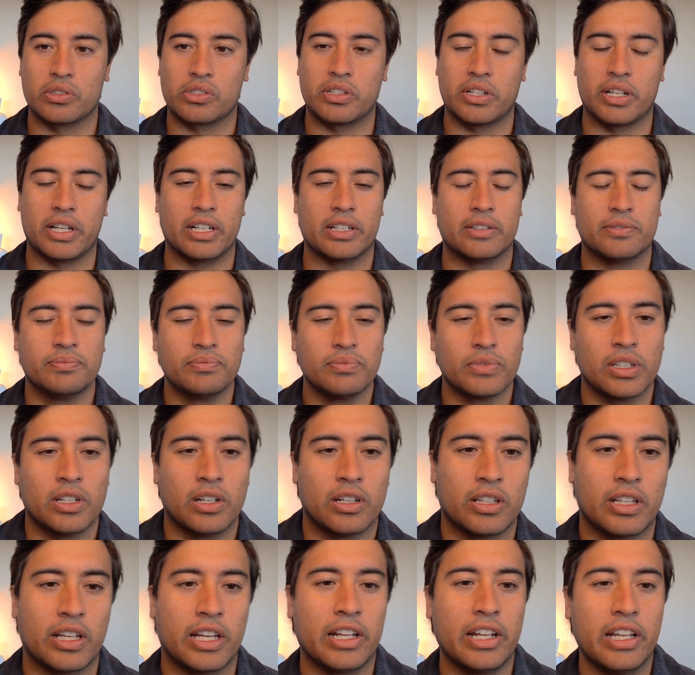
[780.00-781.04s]
Now,
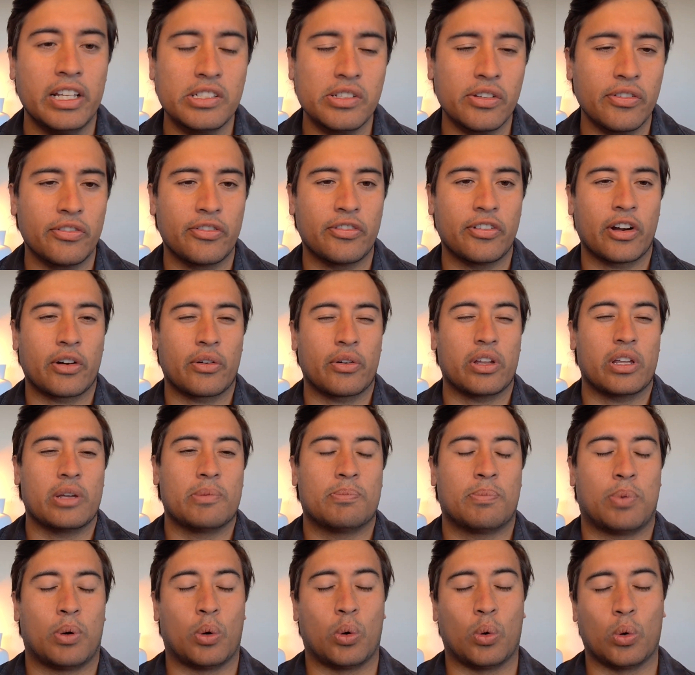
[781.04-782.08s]
it is a very
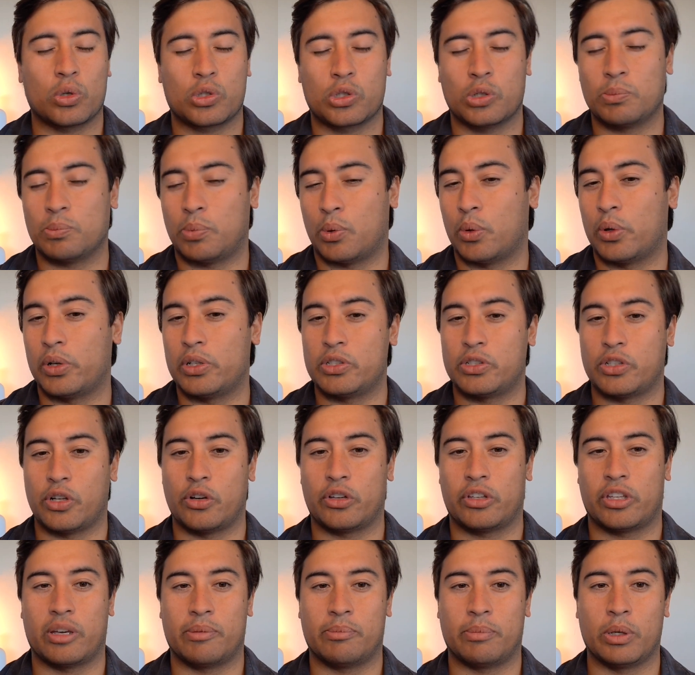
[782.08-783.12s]
important point, don't
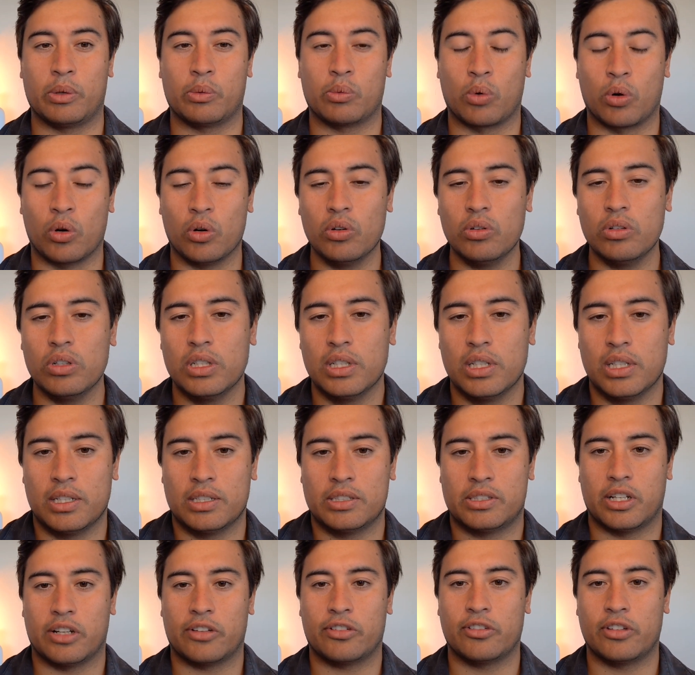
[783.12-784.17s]
get me wrong,
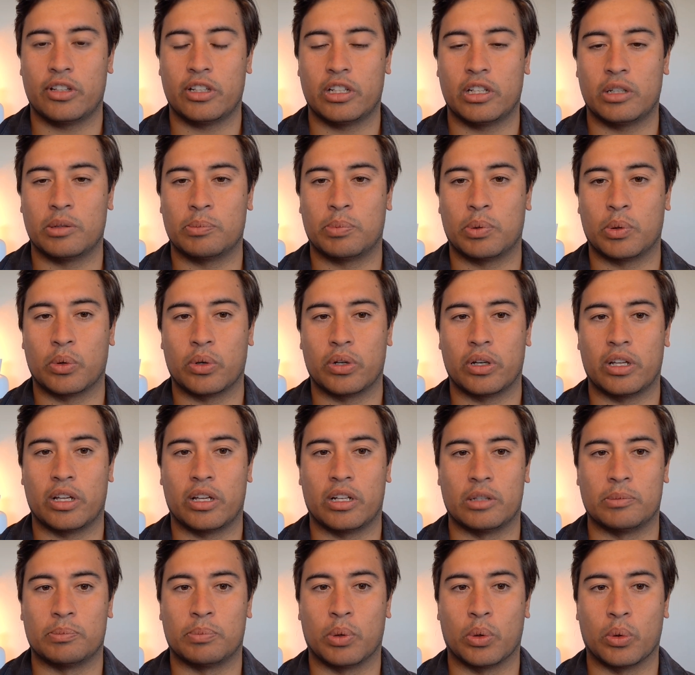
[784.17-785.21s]
definitely an
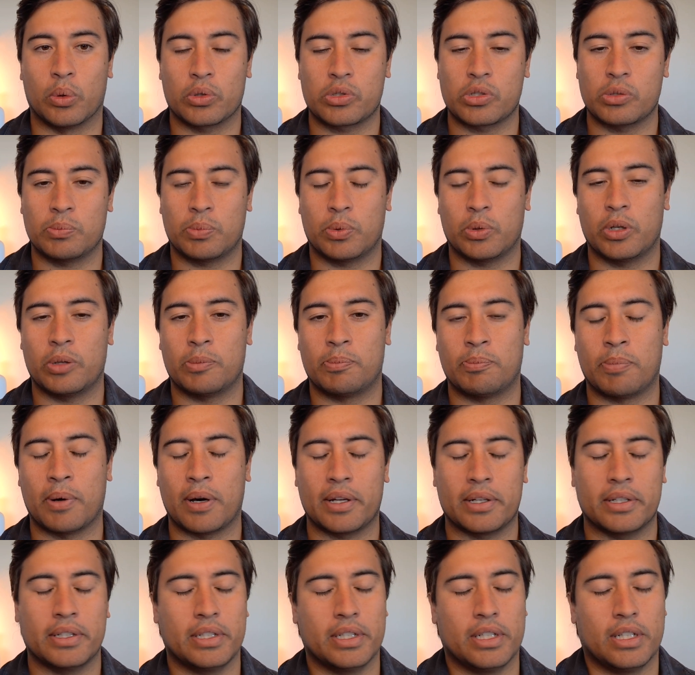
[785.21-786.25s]
important point,
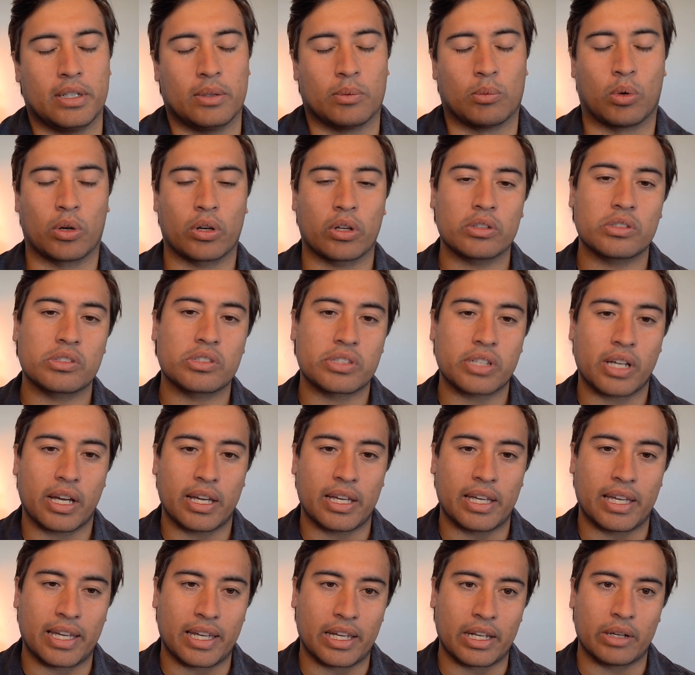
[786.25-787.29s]
but what I'd say
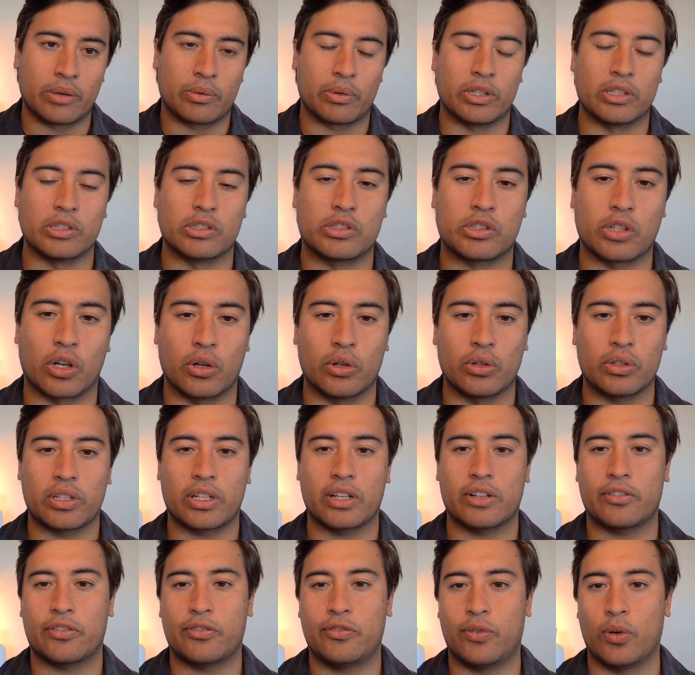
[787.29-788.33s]
here is don't
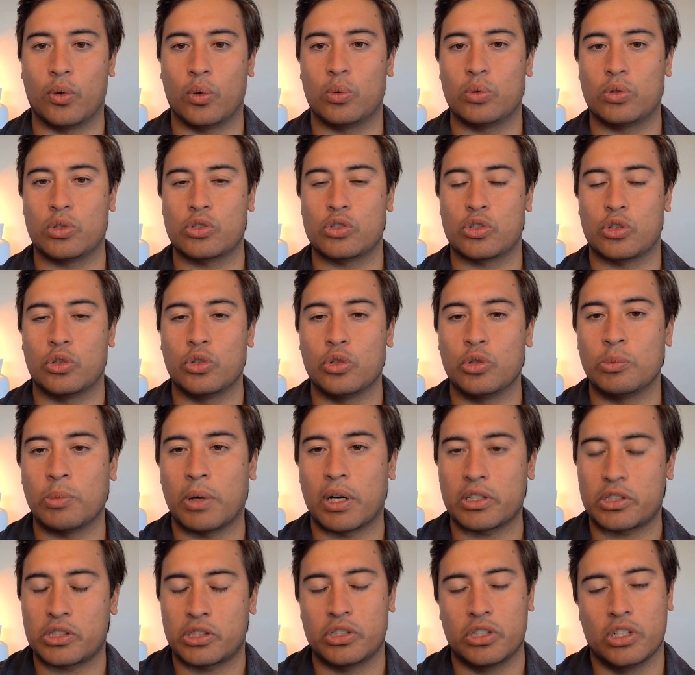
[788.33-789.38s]
get fooled too
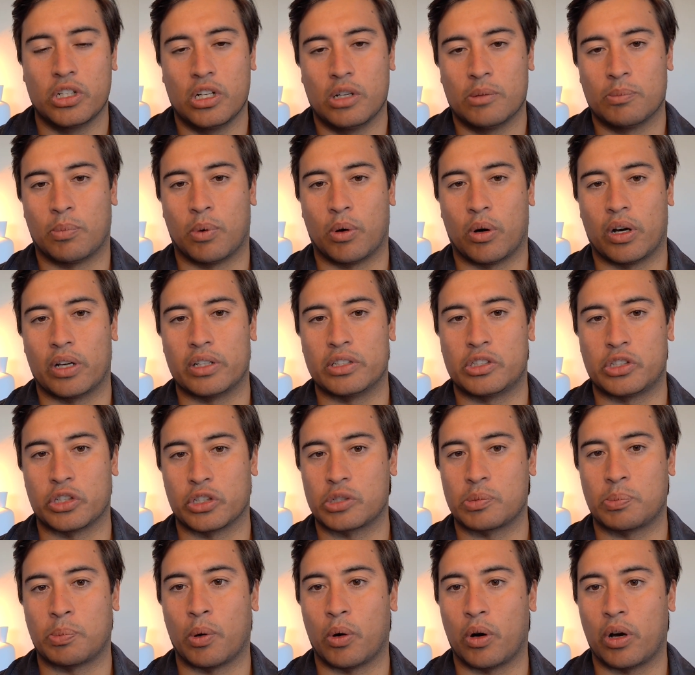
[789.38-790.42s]
much by
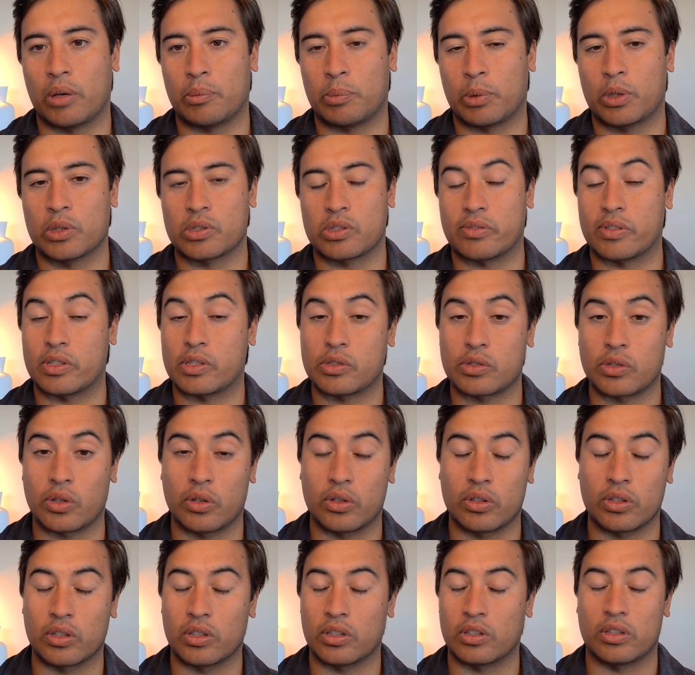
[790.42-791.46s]
just buying because of a
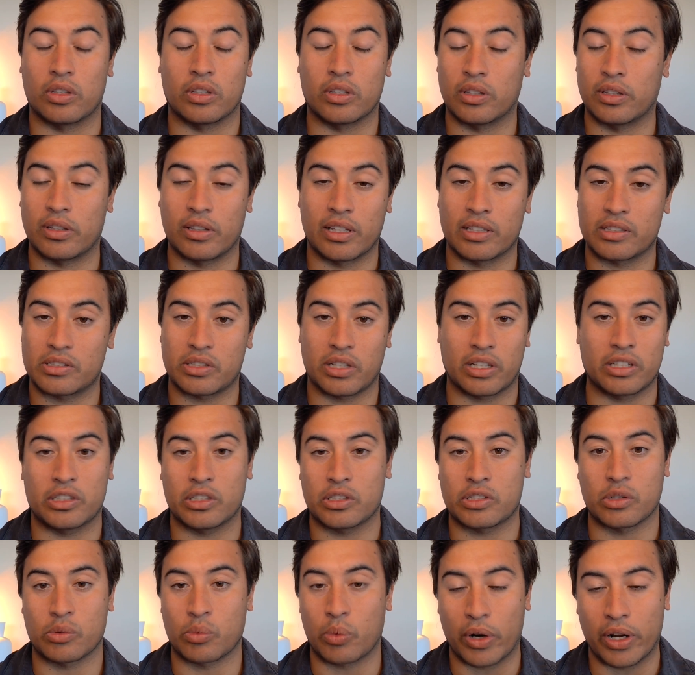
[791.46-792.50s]
certain, let's say
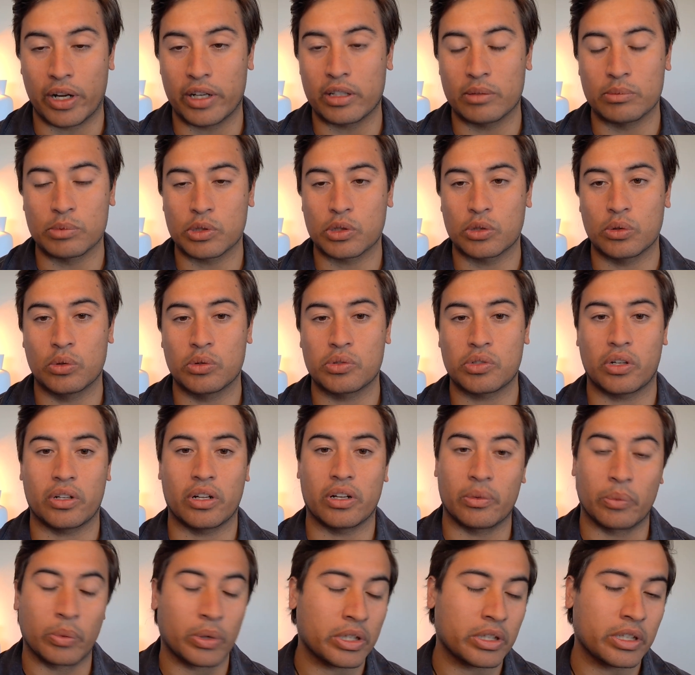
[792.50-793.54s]
just a random school zone.
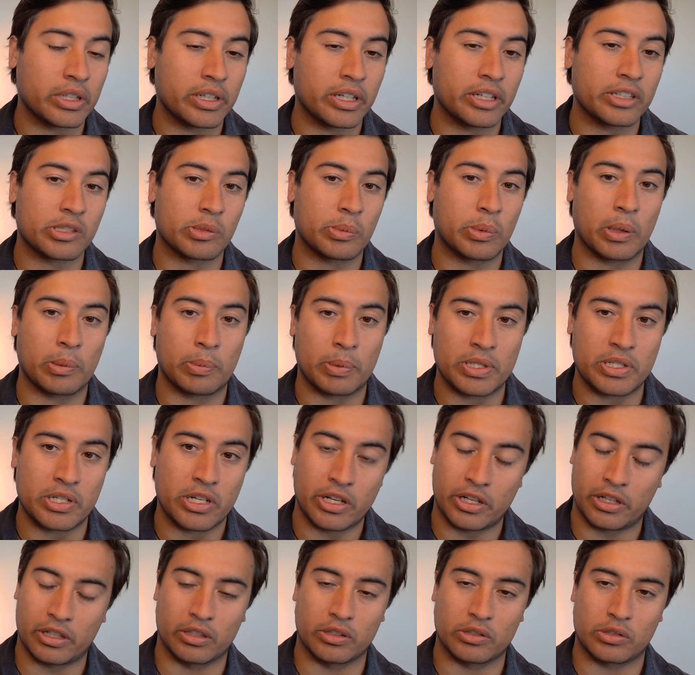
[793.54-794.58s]
It really needs to be a
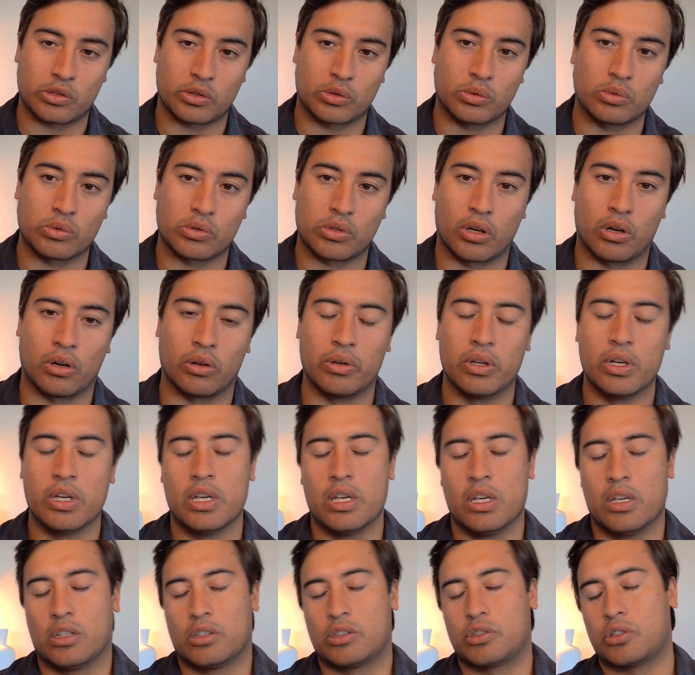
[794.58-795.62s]
particular school zone.
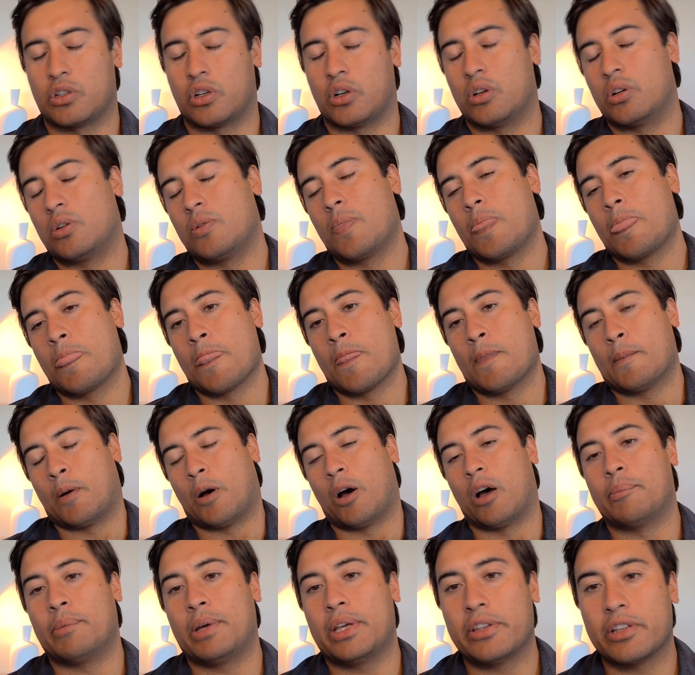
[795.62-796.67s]
So,
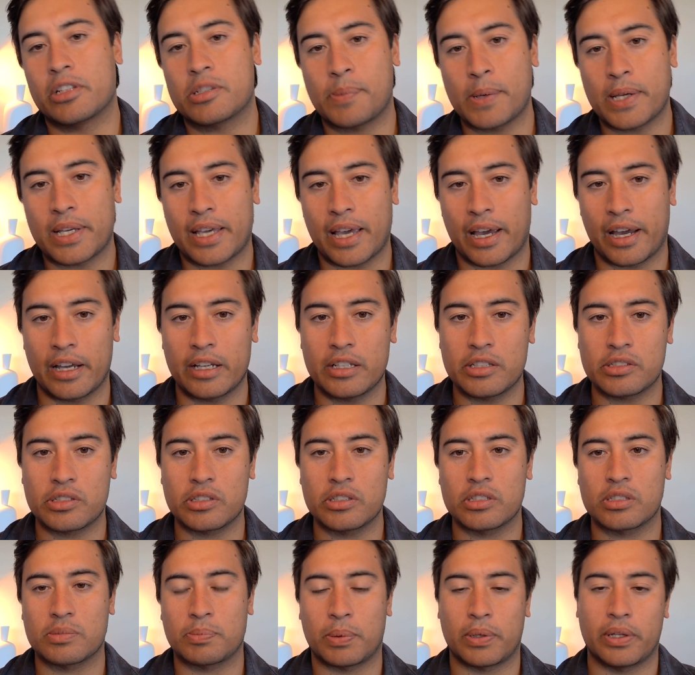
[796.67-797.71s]
I mean, there's been
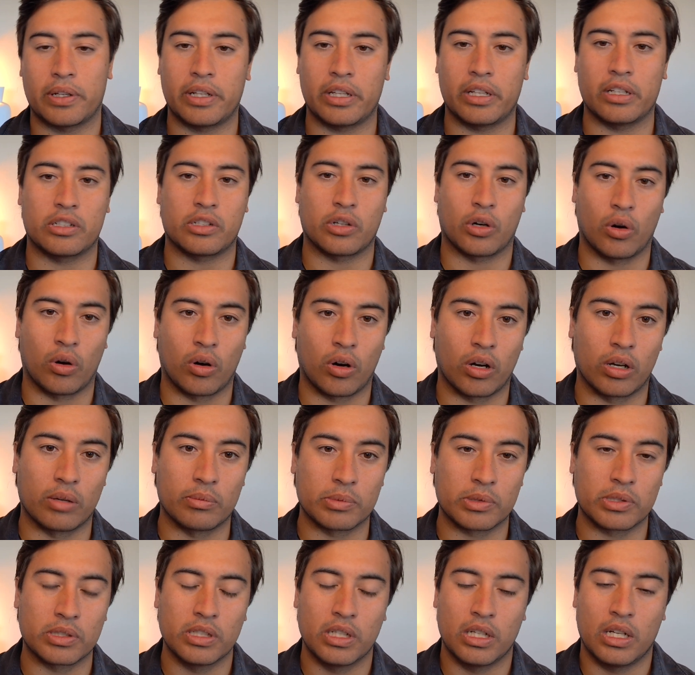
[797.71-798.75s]
cases plenty of
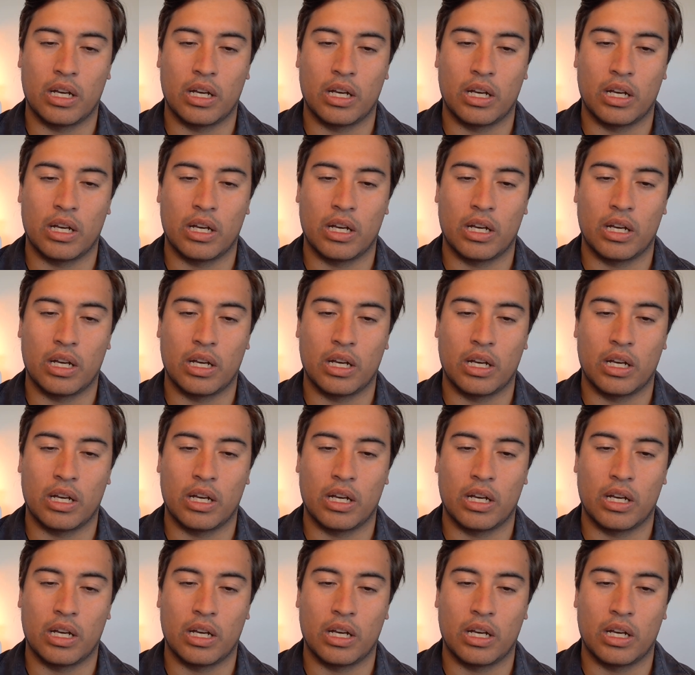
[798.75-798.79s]
times,